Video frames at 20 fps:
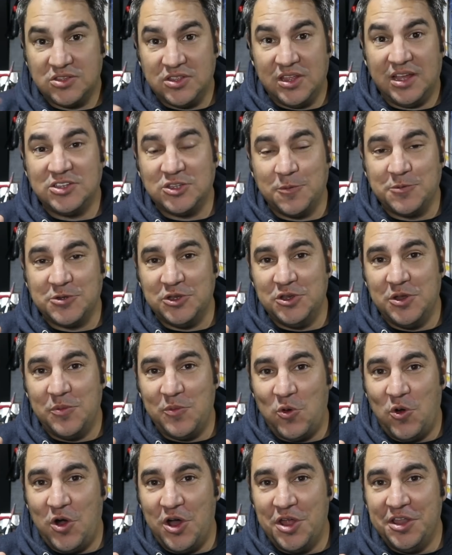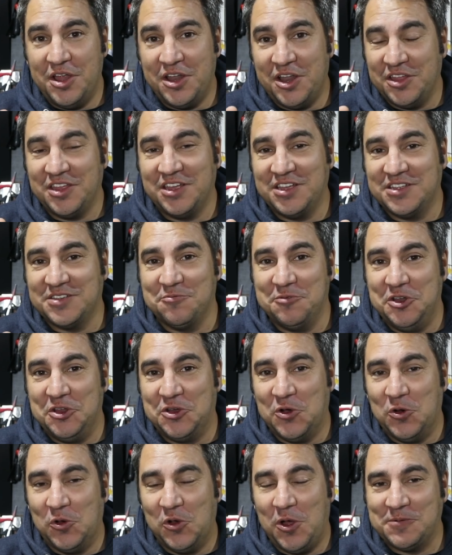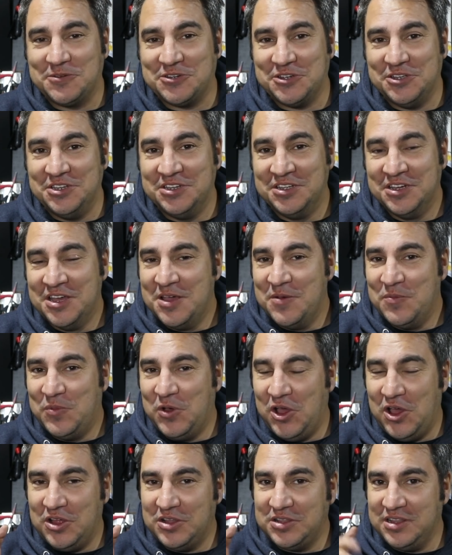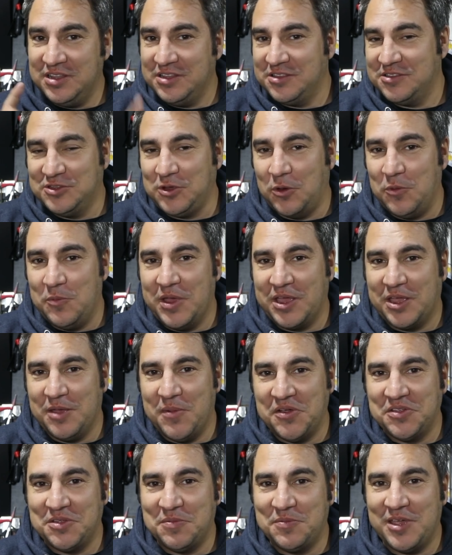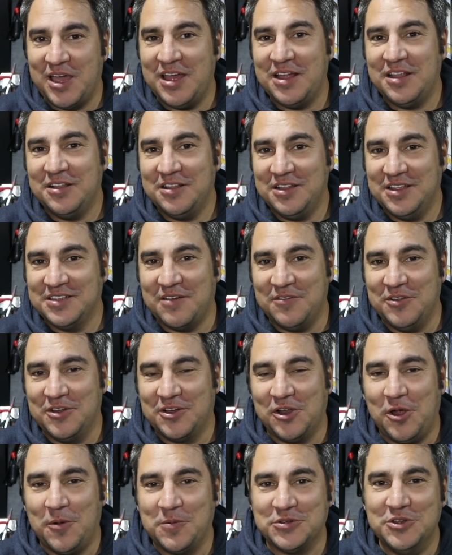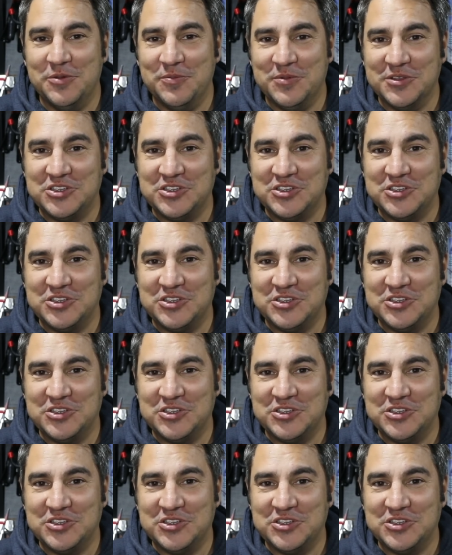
So that's option number one, and I think it's a really cool option, but don't make your mind up yet. Let's have a look at option number